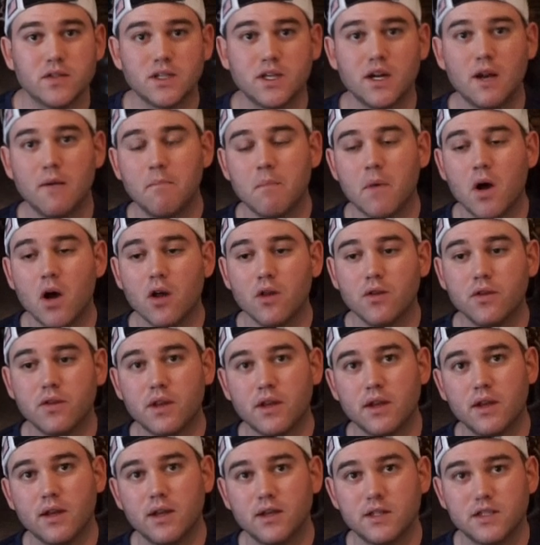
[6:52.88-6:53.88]
in a month,
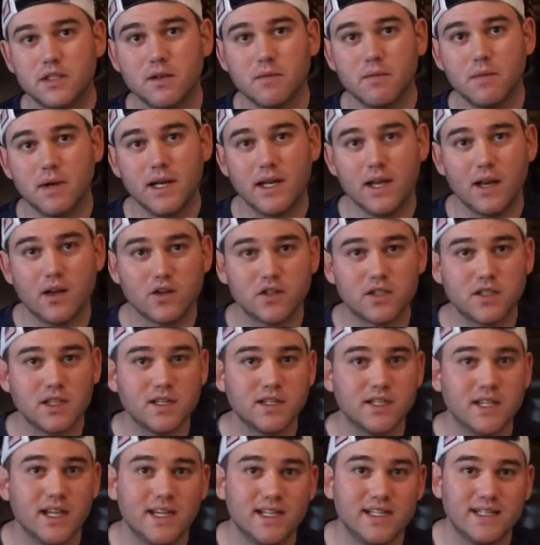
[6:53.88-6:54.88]
and somebody else
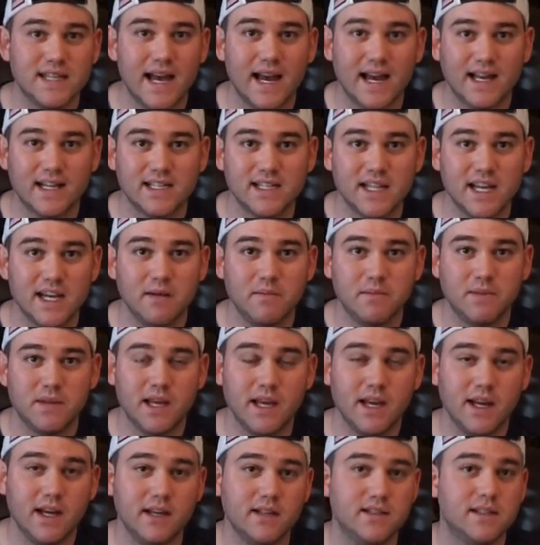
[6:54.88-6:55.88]
does the exact same
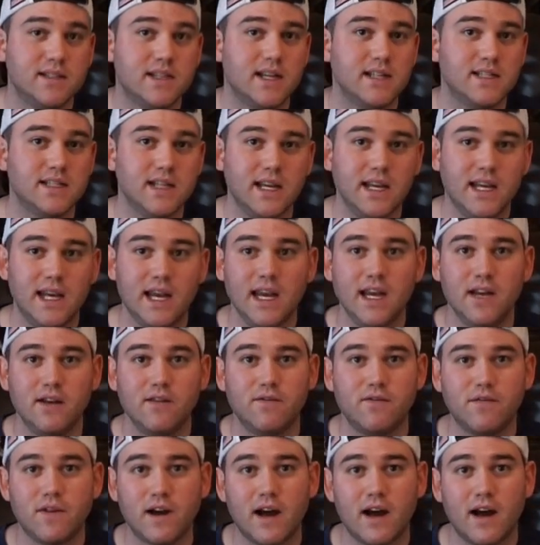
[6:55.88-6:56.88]
thing and says they gained
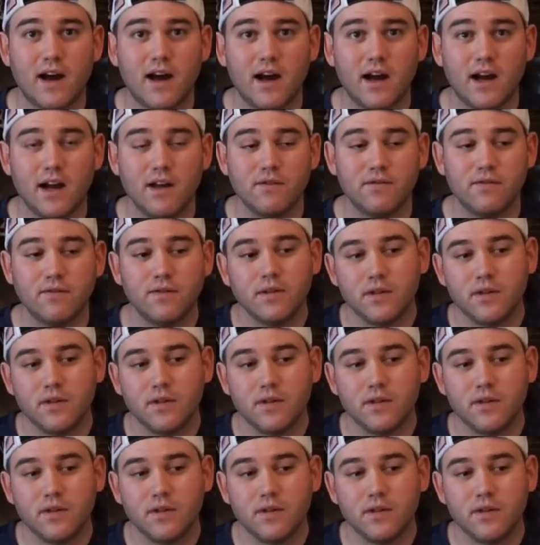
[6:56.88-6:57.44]
5,